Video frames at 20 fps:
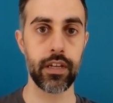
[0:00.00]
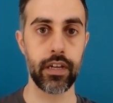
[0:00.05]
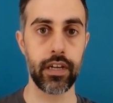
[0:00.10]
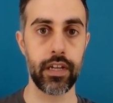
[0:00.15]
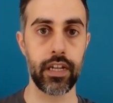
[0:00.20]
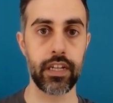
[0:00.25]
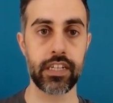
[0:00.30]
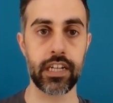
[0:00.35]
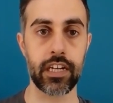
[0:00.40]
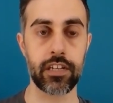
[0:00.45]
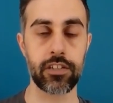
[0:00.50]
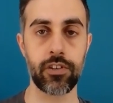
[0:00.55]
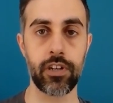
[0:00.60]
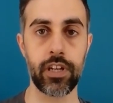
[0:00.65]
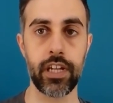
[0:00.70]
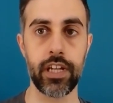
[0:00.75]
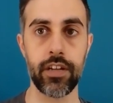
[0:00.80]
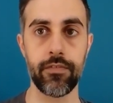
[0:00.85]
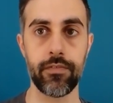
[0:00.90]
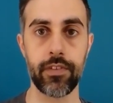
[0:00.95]
it's
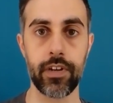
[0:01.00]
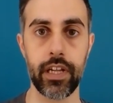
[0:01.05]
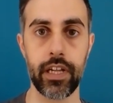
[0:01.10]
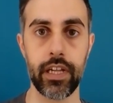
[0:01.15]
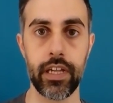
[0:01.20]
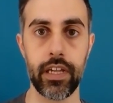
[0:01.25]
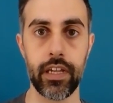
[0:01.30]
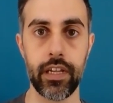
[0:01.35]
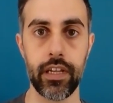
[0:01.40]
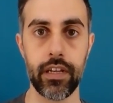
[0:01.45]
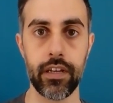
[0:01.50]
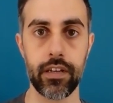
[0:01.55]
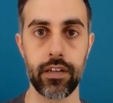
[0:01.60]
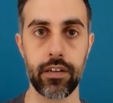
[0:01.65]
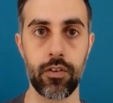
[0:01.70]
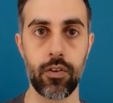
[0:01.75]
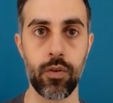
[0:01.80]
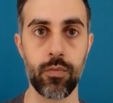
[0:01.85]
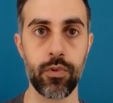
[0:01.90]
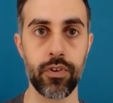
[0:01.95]
actually a very
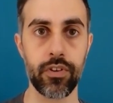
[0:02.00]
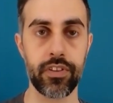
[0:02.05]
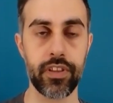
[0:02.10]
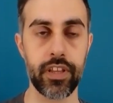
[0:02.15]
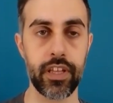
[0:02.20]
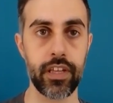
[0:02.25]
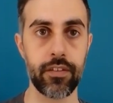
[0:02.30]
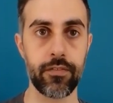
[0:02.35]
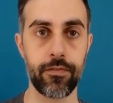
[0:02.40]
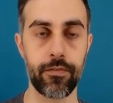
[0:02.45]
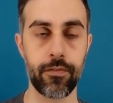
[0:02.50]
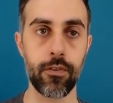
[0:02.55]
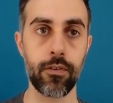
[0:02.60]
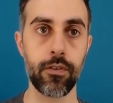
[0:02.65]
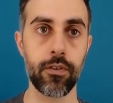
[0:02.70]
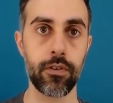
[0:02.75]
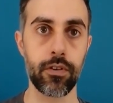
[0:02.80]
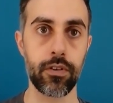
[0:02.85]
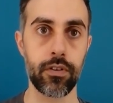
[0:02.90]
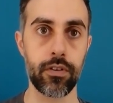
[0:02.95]
common thing
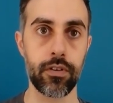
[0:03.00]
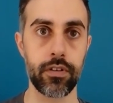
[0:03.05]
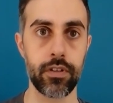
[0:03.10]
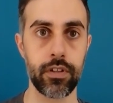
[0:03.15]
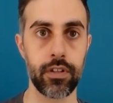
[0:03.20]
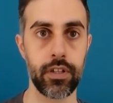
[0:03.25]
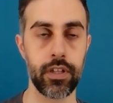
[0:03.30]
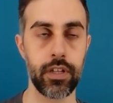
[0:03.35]
for